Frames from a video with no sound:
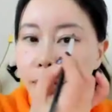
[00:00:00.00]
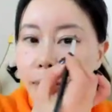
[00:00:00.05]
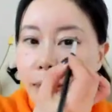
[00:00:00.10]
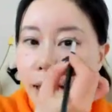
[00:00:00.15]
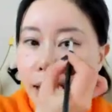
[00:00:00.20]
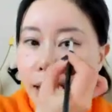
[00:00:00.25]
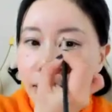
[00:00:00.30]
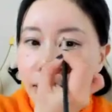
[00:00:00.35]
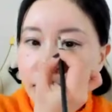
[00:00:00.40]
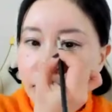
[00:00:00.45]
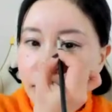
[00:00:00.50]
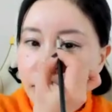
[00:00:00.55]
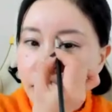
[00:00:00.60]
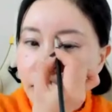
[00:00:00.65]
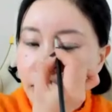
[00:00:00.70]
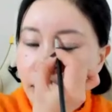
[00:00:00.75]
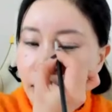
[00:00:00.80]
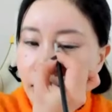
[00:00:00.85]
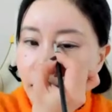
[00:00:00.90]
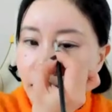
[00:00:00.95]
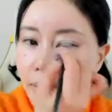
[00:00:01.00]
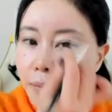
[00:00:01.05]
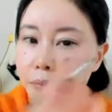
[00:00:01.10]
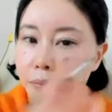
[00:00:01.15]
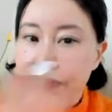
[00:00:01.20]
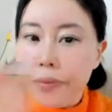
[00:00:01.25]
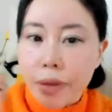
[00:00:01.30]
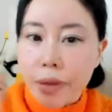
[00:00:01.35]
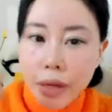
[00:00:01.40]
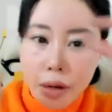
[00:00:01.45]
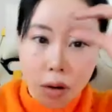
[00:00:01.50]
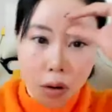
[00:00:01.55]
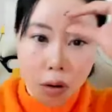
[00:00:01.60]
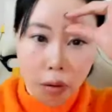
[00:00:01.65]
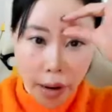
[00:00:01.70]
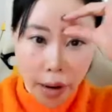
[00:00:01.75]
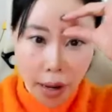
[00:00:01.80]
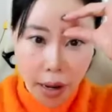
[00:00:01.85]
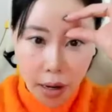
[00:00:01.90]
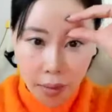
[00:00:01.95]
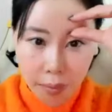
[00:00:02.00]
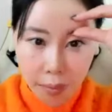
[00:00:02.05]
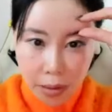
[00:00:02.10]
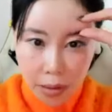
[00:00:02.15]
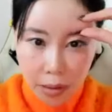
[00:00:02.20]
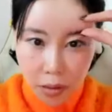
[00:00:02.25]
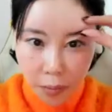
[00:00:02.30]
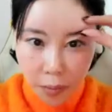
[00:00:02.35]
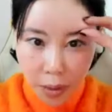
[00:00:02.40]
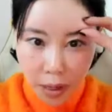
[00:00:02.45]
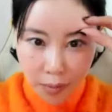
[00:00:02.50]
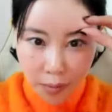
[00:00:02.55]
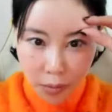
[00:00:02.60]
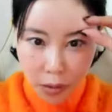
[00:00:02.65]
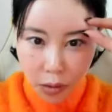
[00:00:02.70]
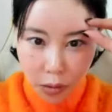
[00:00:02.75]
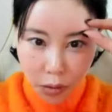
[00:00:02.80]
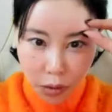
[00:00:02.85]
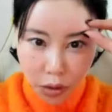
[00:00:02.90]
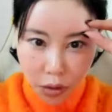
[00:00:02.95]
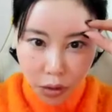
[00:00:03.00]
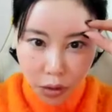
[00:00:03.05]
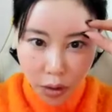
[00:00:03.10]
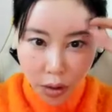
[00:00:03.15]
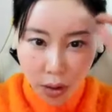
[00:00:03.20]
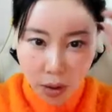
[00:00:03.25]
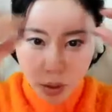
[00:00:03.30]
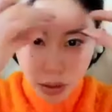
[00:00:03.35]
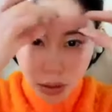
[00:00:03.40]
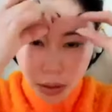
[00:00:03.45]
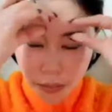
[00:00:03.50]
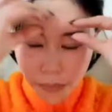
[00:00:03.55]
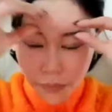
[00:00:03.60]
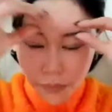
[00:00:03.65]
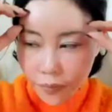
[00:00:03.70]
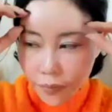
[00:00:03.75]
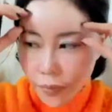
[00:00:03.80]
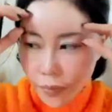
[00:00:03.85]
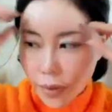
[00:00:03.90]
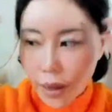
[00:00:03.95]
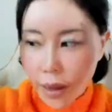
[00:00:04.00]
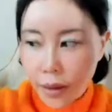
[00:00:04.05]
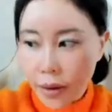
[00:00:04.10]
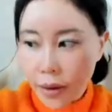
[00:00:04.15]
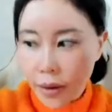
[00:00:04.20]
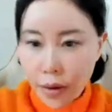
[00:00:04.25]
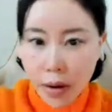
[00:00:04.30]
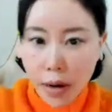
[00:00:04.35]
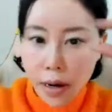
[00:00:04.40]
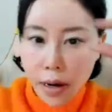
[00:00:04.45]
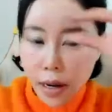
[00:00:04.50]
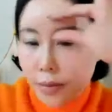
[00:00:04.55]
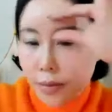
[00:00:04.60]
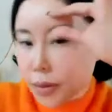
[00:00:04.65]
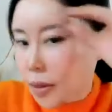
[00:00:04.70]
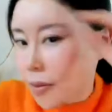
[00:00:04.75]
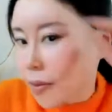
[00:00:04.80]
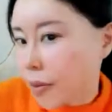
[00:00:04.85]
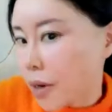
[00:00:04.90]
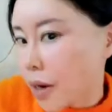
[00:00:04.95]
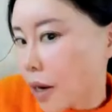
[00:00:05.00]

that the corrugator muscle becomes so strong, and then you're going to have some